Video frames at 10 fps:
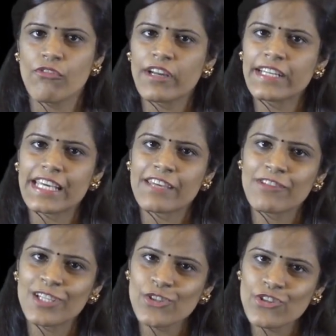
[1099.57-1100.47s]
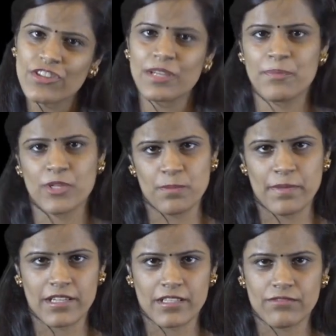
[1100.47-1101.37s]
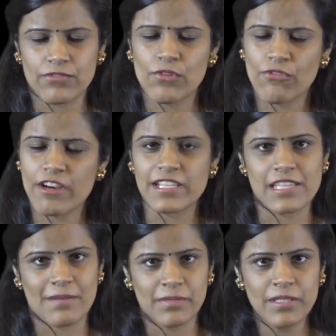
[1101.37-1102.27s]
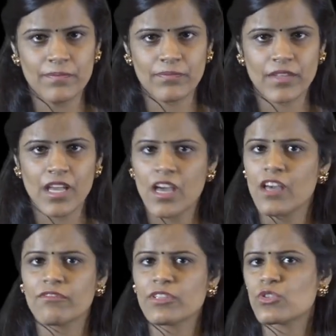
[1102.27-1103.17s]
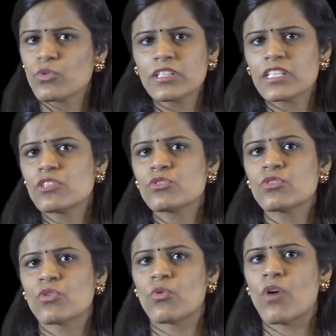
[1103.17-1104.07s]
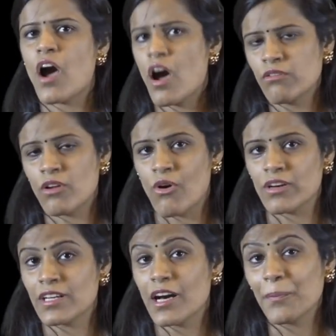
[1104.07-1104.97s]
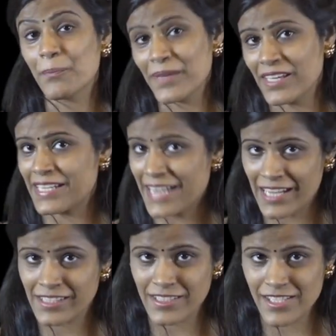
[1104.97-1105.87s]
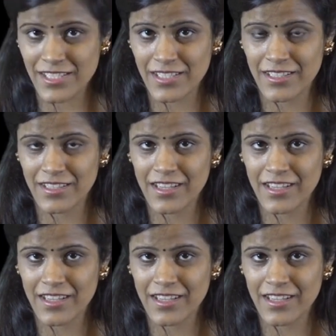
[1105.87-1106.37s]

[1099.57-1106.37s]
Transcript: For an evolutionary perspective, for example, we don't need to know how long a bear attacked us.